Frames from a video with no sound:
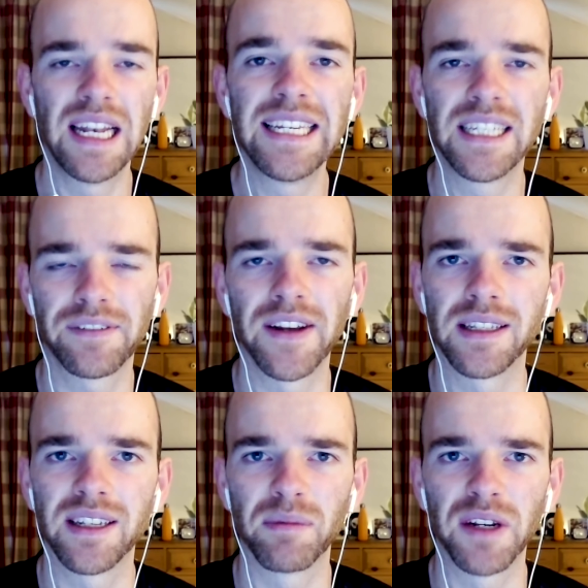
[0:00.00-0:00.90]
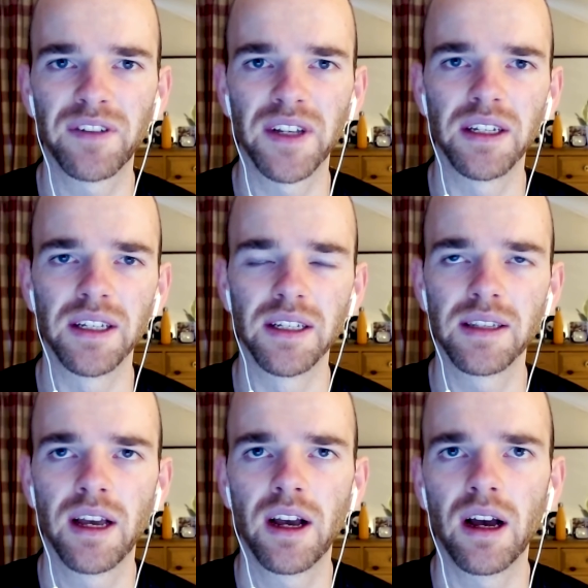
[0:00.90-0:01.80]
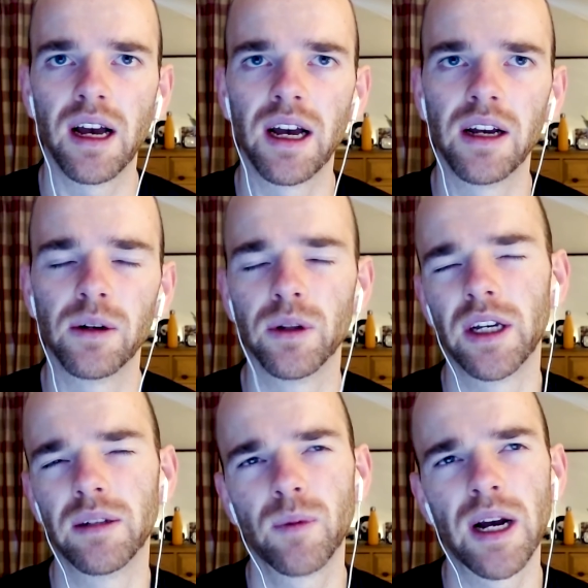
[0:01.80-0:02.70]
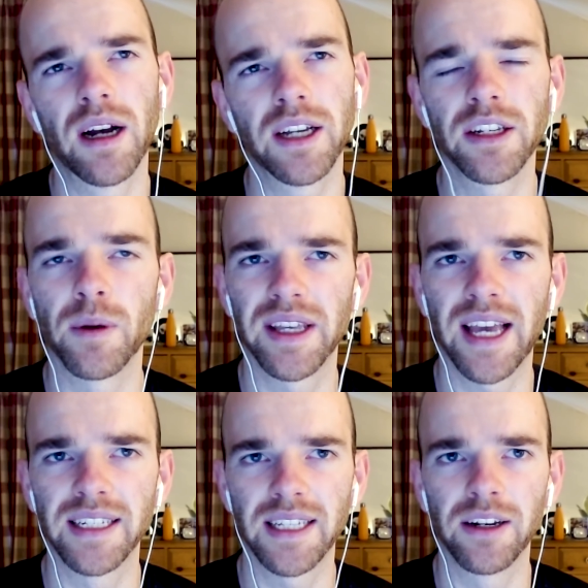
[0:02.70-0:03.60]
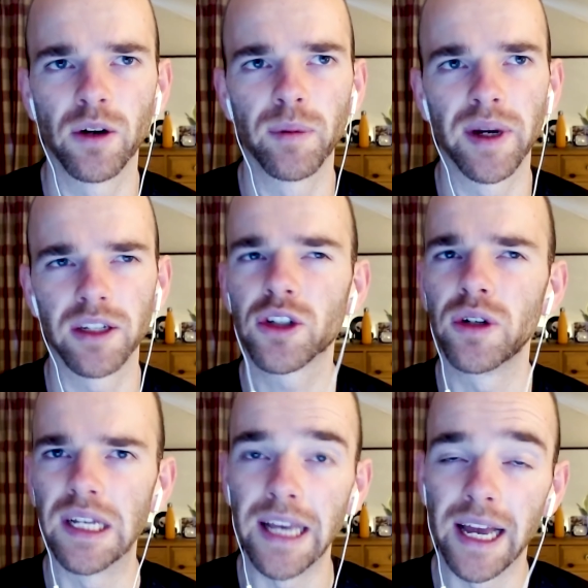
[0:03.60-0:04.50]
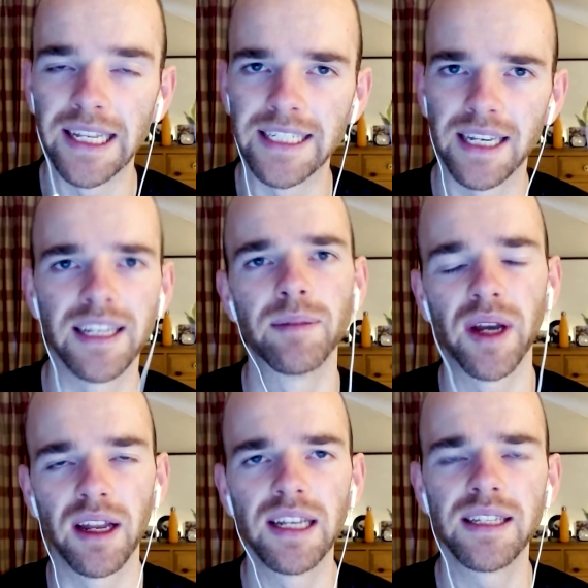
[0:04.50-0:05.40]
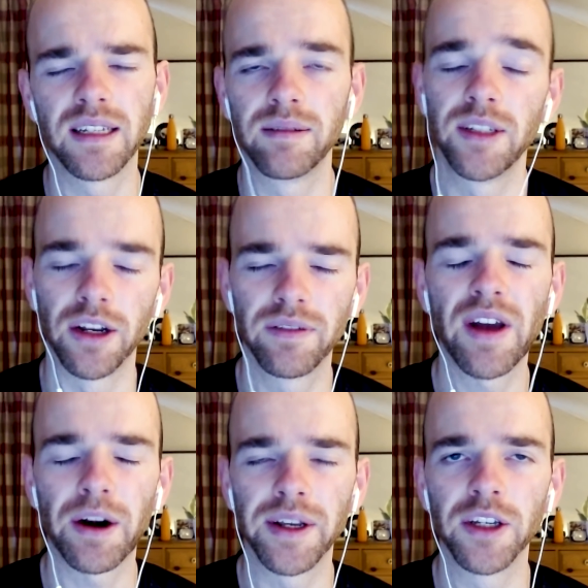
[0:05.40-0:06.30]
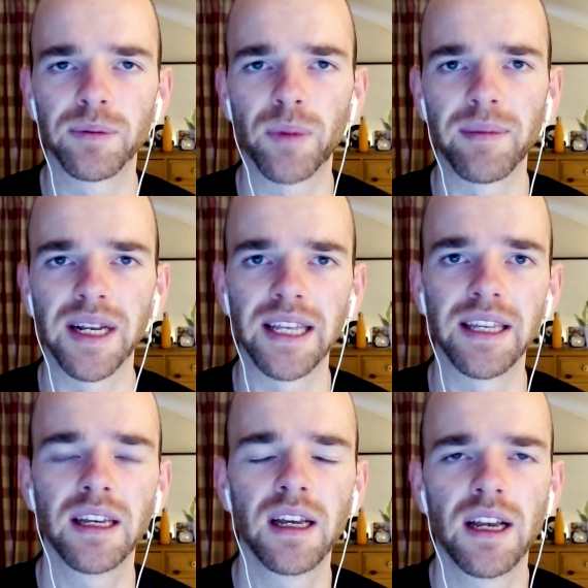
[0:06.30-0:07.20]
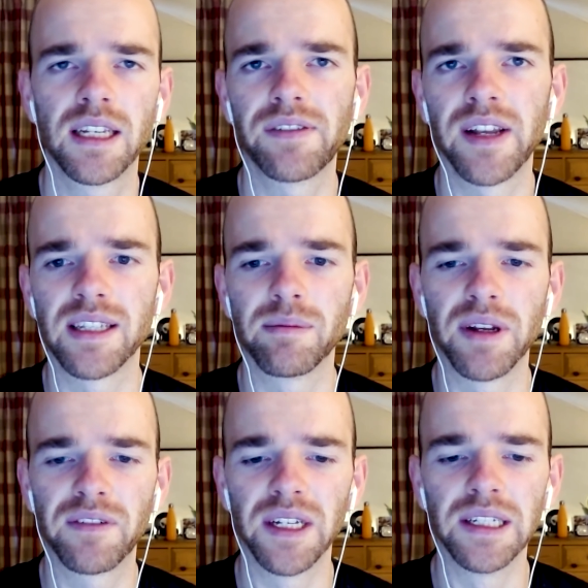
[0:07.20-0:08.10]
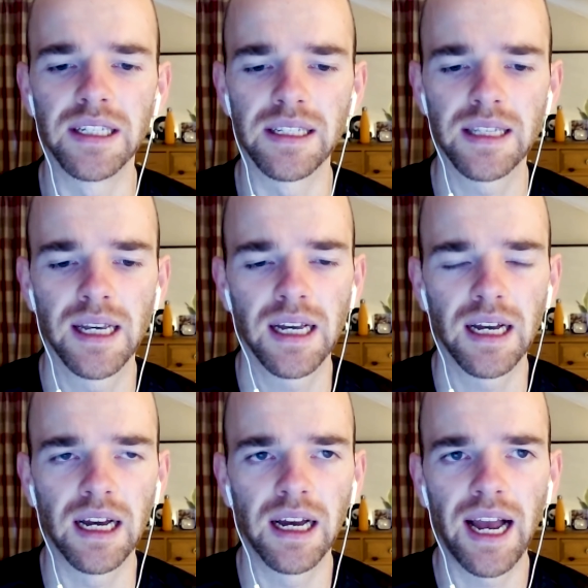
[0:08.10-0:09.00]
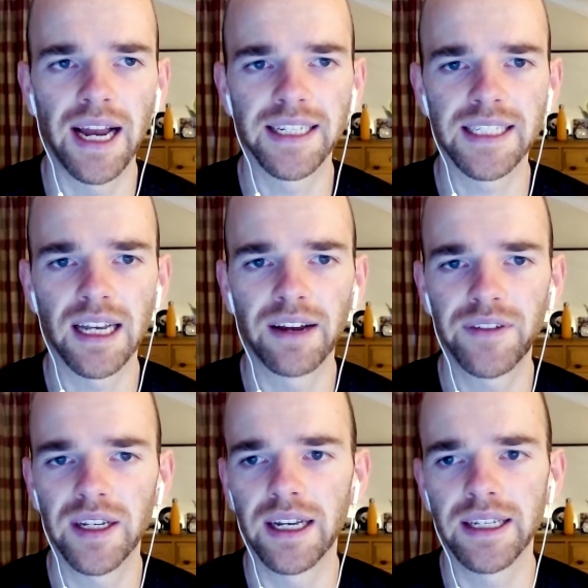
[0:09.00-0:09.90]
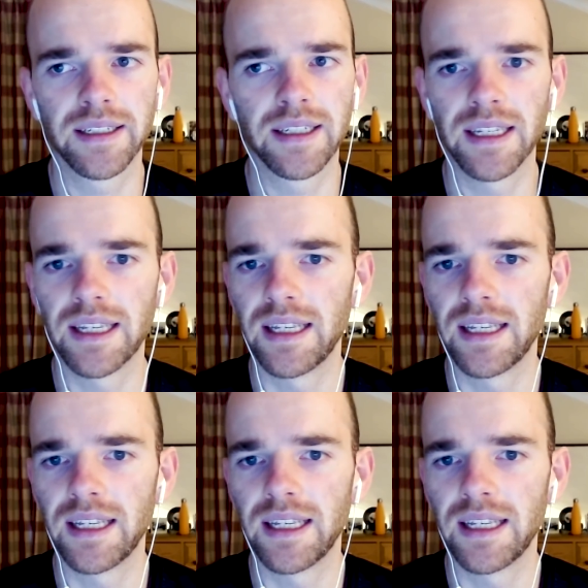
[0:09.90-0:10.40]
of elite defensive midfielders, although, well, I don't know whether Kante and Højbjerg are truly elite, but elite, very good Premier League defensive midfielders. And I feel like